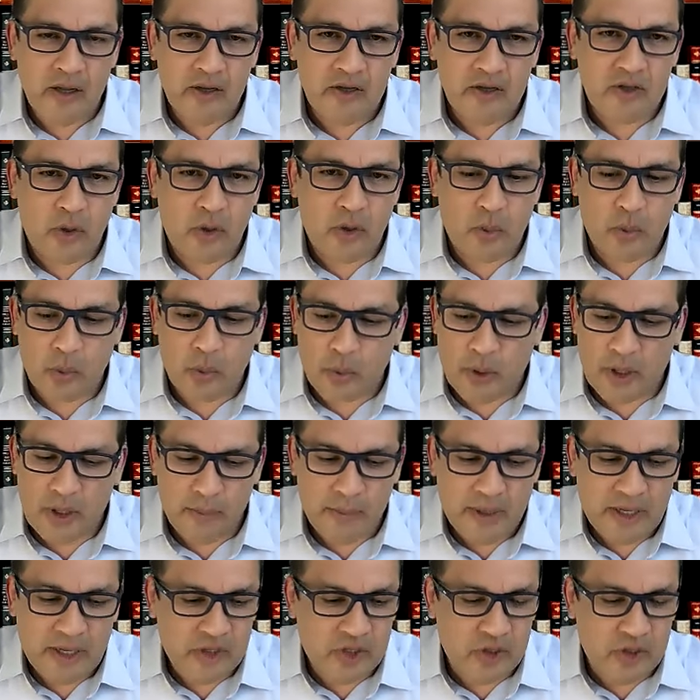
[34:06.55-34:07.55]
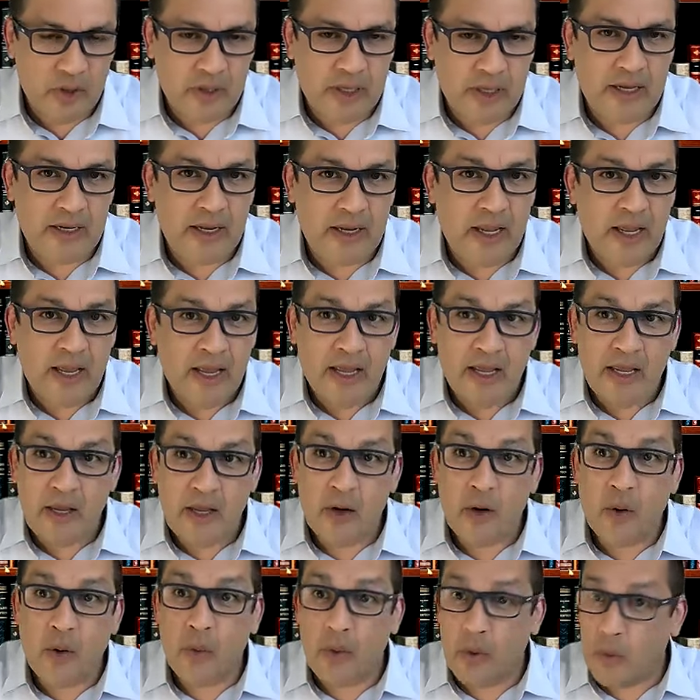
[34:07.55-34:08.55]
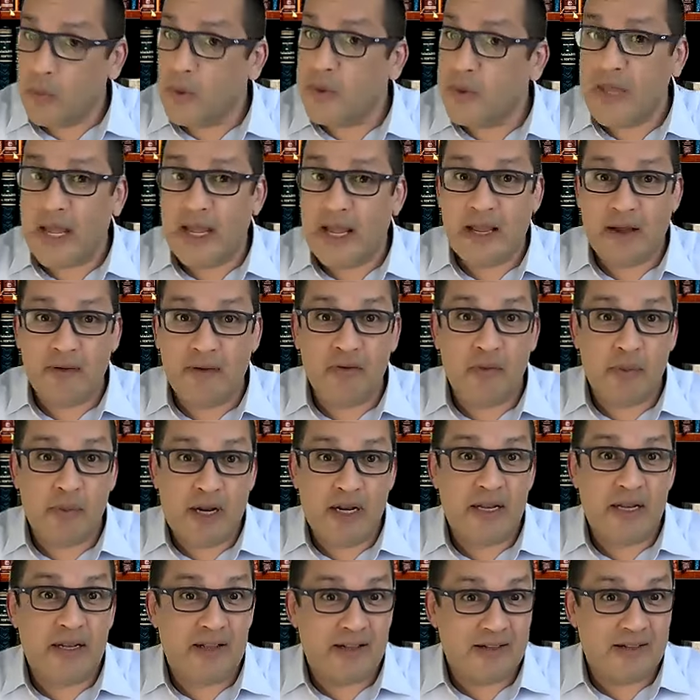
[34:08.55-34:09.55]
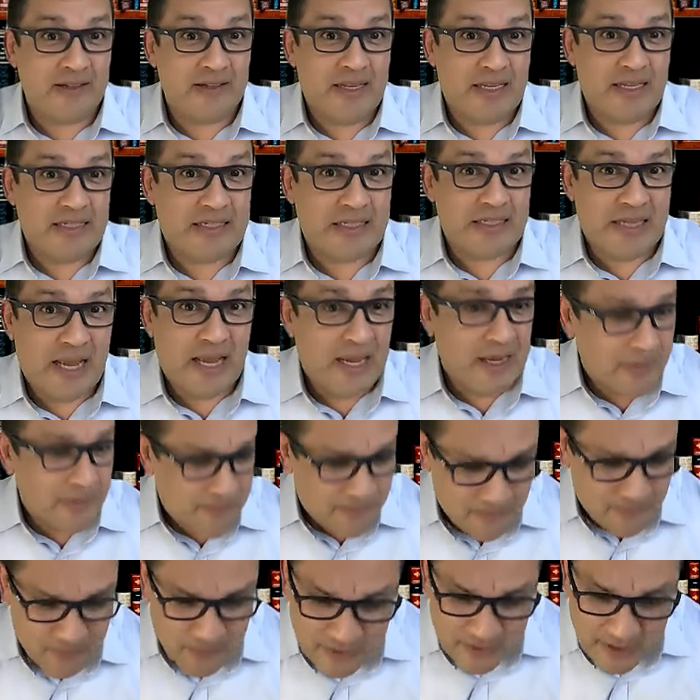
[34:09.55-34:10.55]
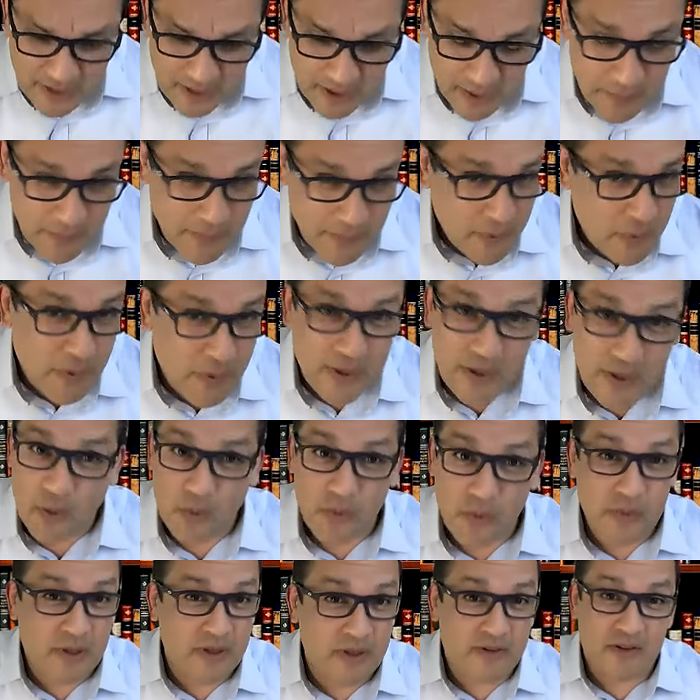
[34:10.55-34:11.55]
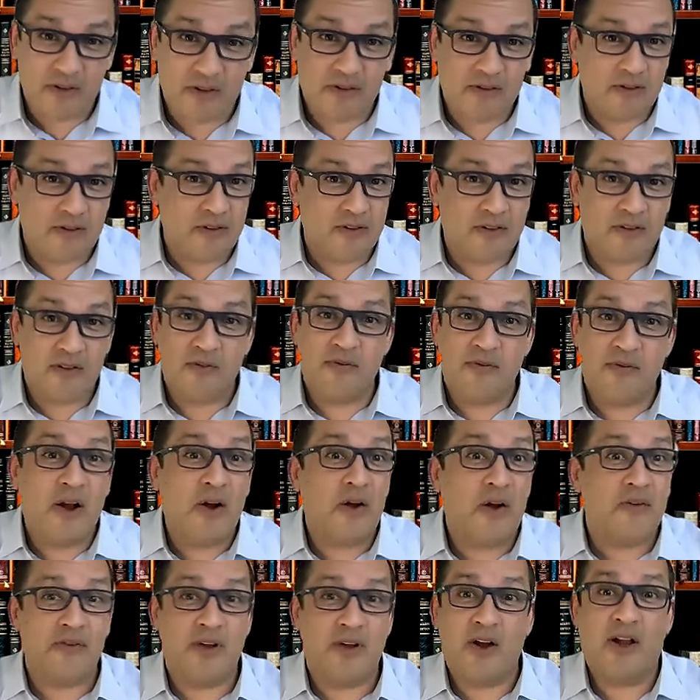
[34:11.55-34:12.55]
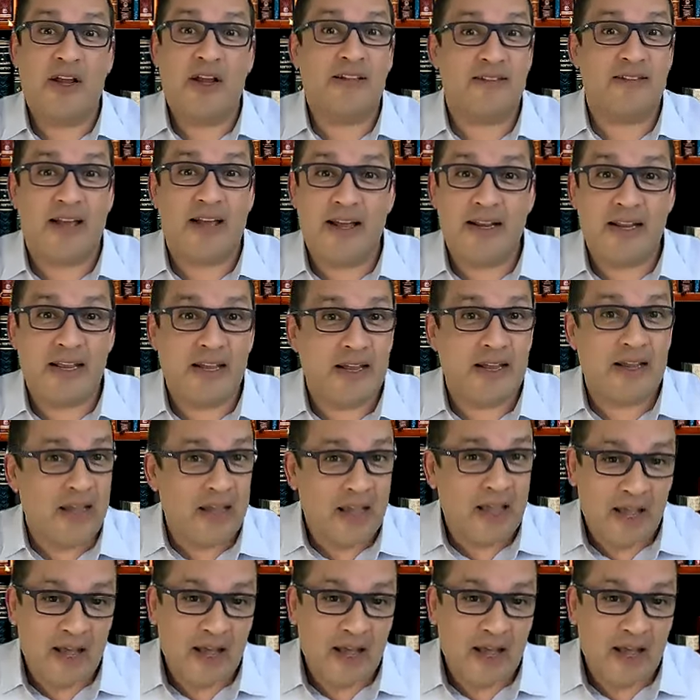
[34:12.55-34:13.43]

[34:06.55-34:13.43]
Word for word: So we want to make sure that, you know, we thank everybody listening today. You know, this is very, very exciting.